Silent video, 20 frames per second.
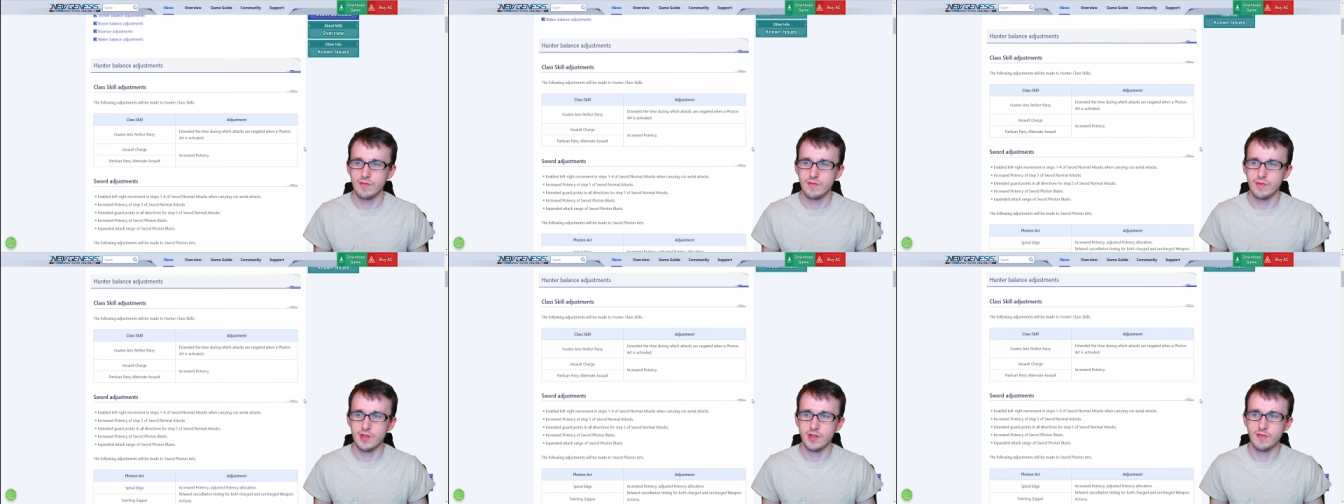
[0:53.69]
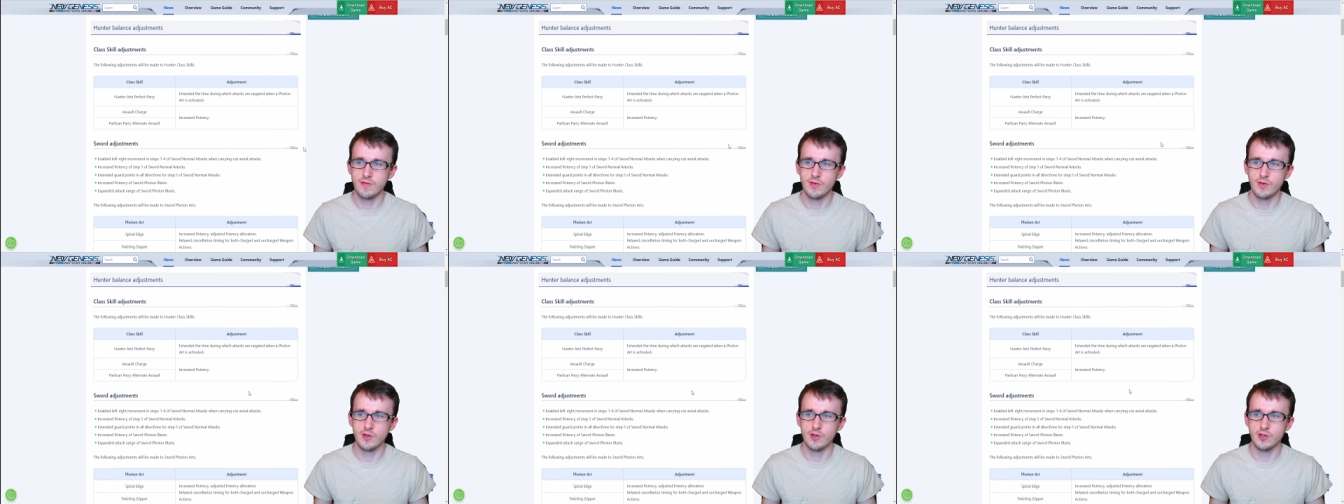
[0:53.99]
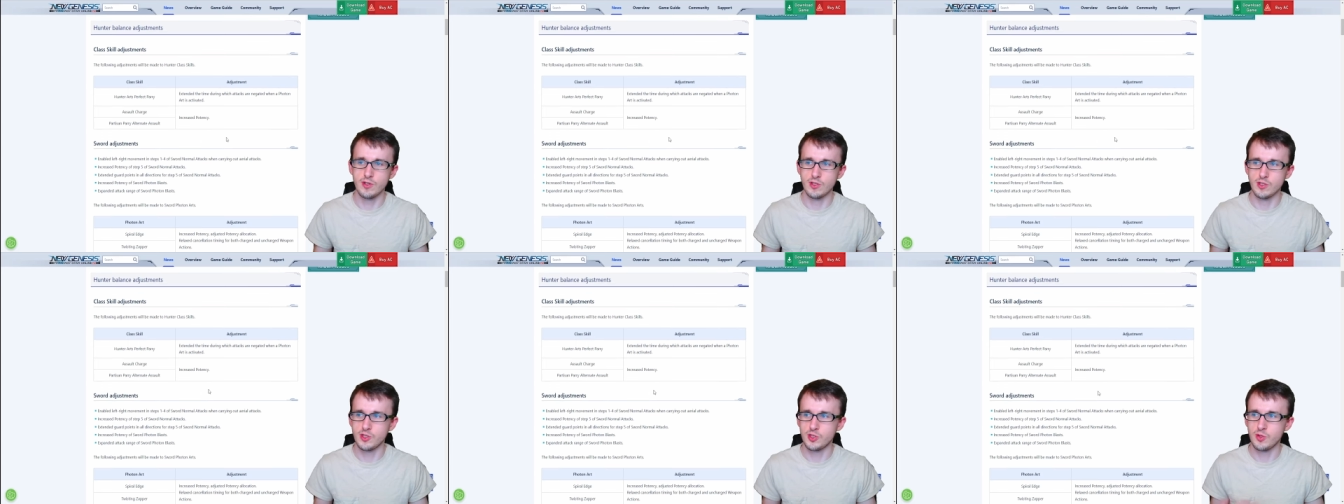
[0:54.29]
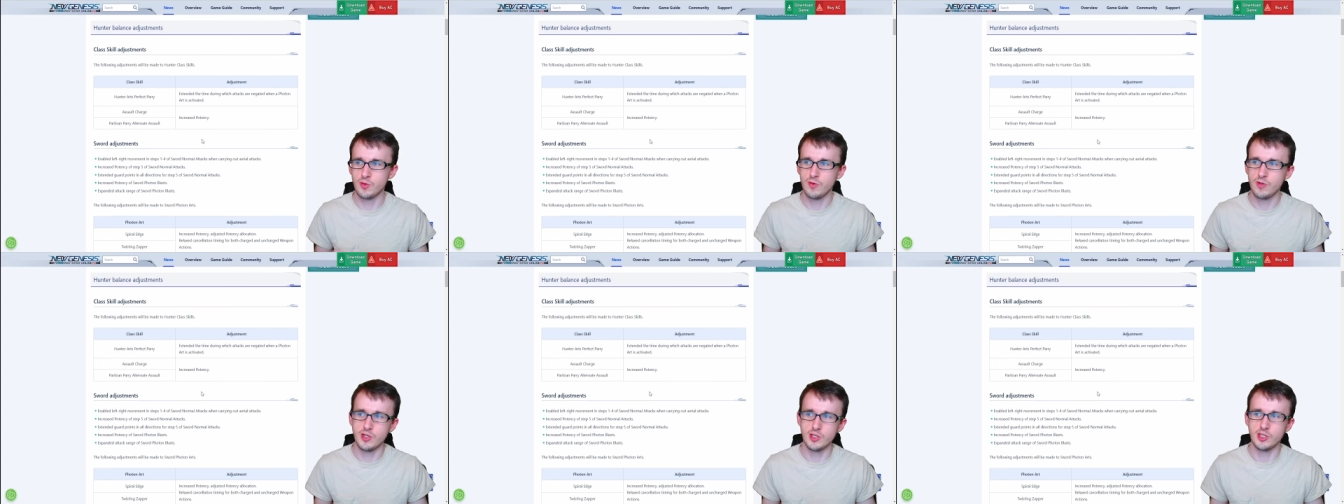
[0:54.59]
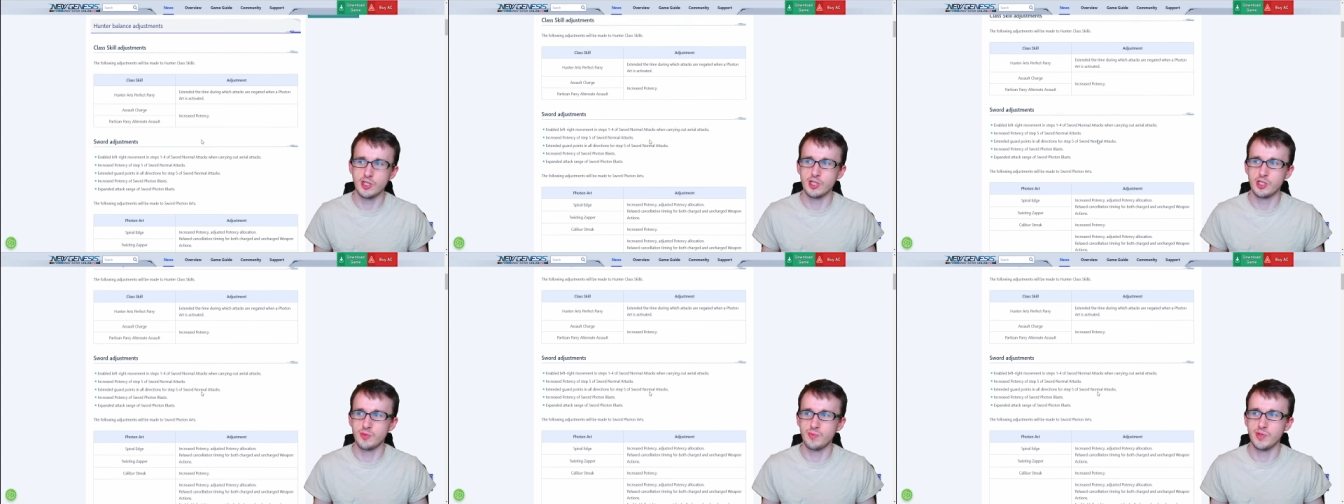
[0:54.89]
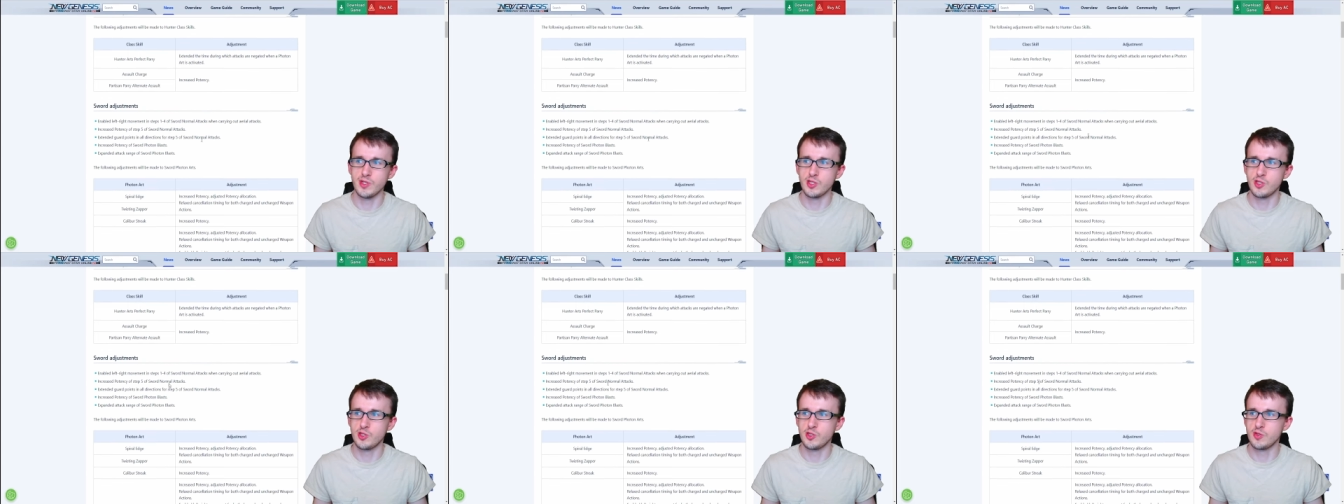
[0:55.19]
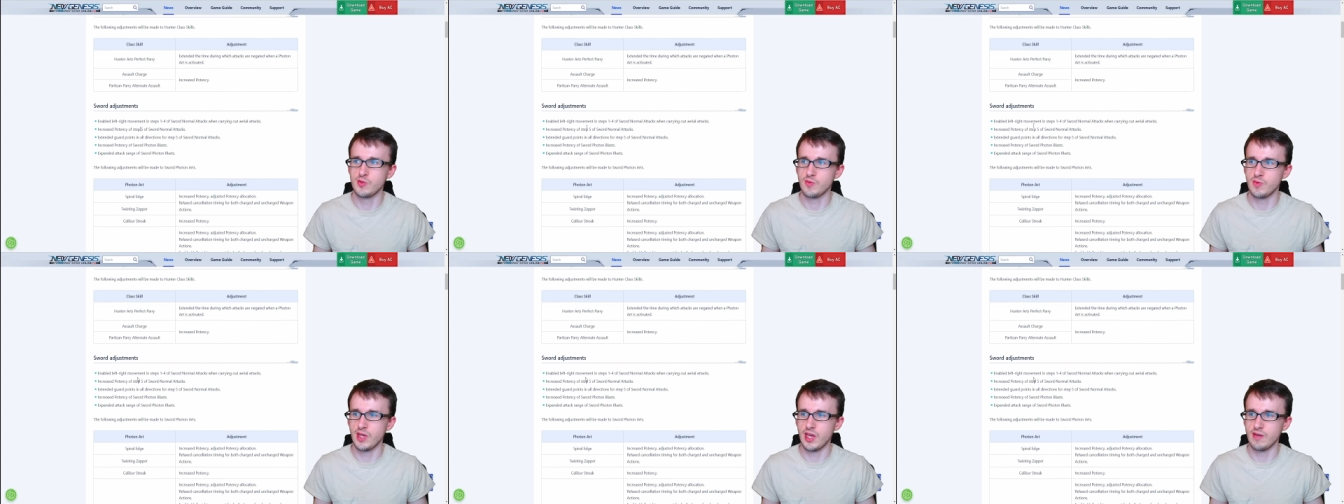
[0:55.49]
Then for sword adjustments,
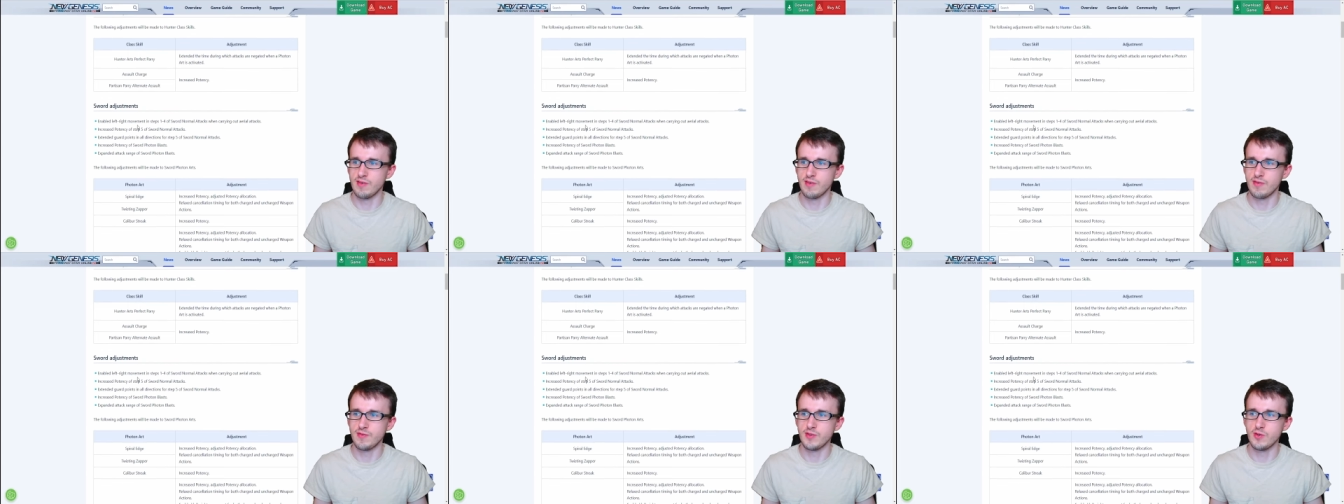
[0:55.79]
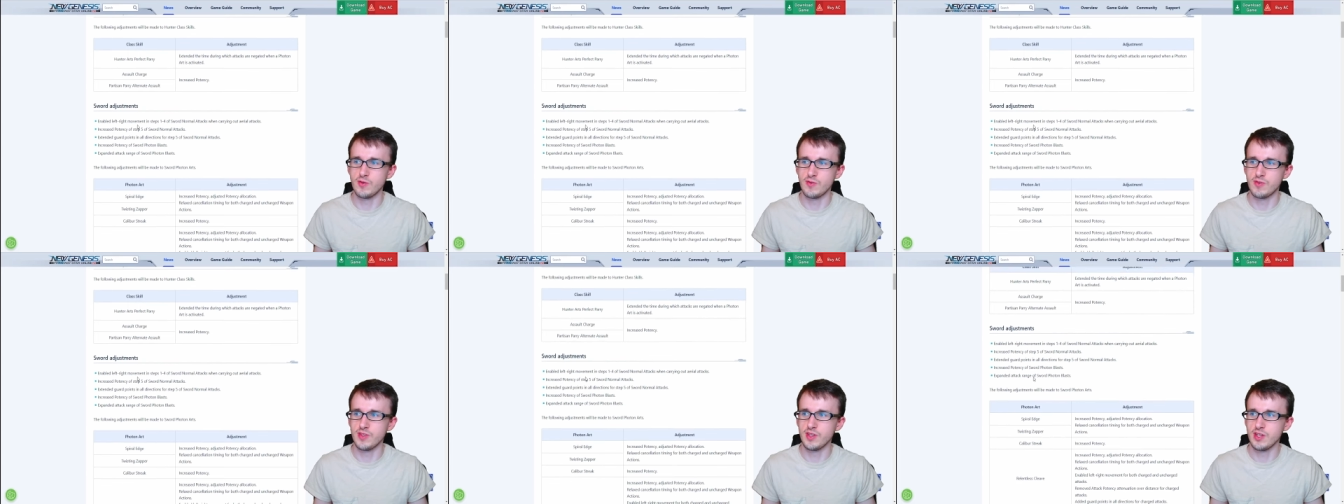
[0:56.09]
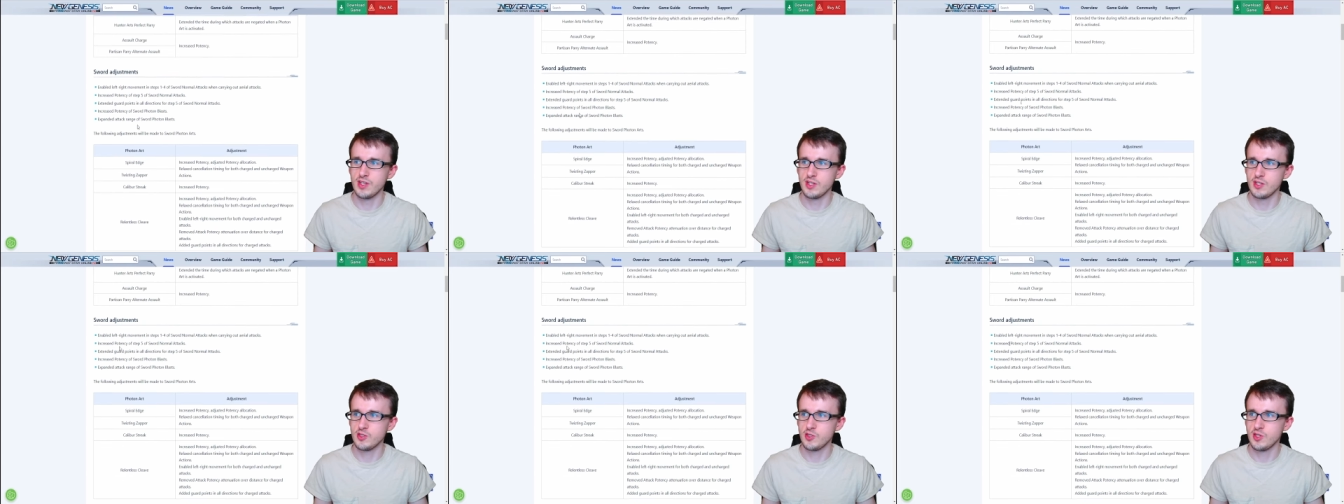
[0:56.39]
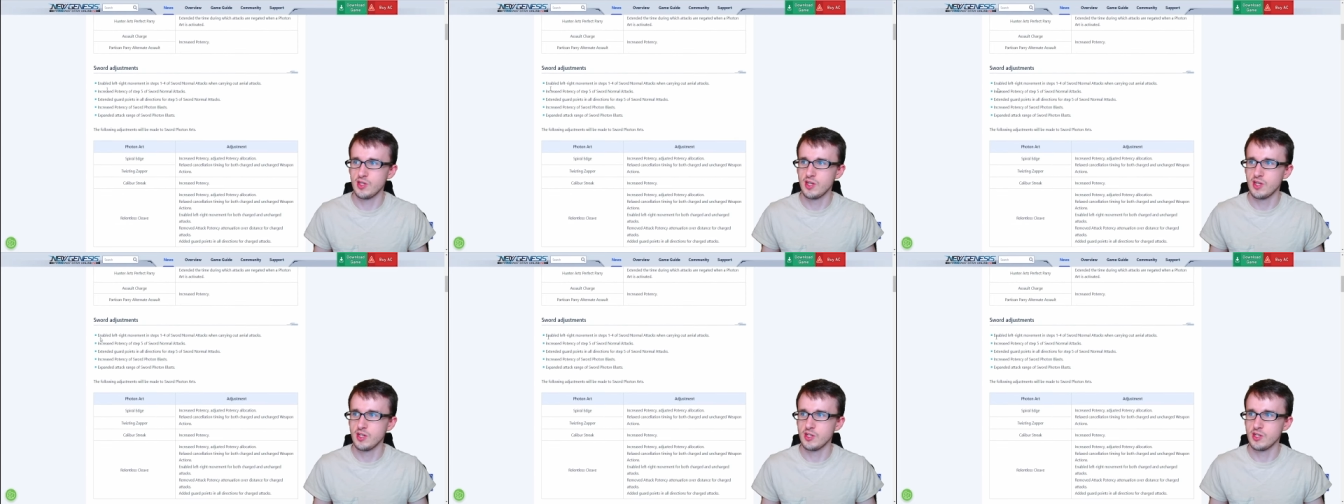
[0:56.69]
we have a few things.